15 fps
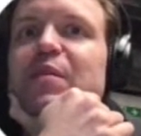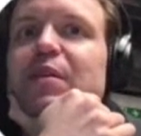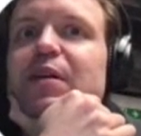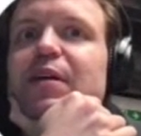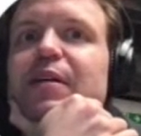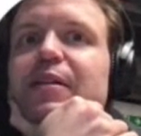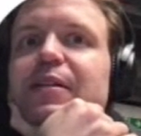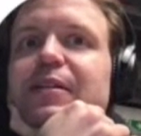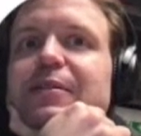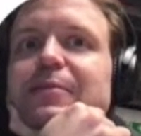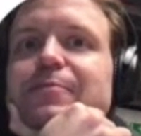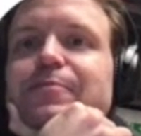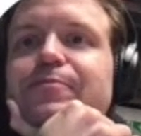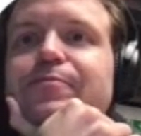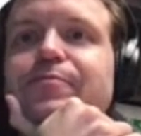
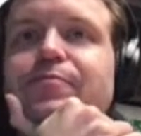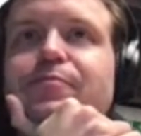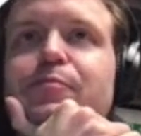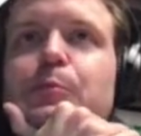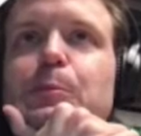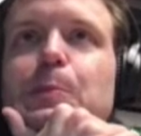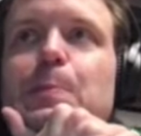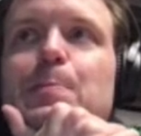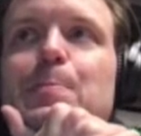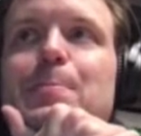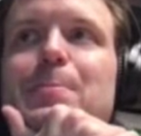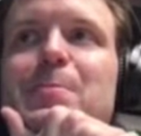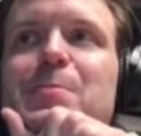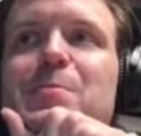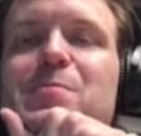I
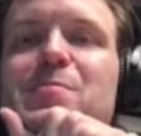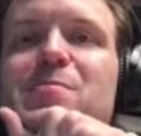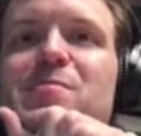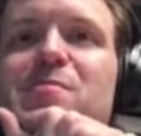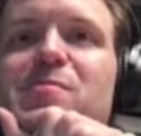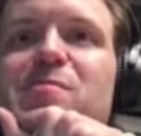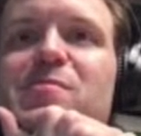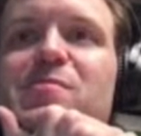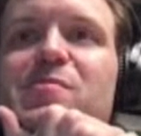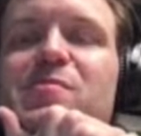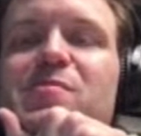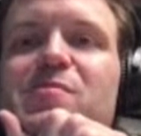really don't want to miss that.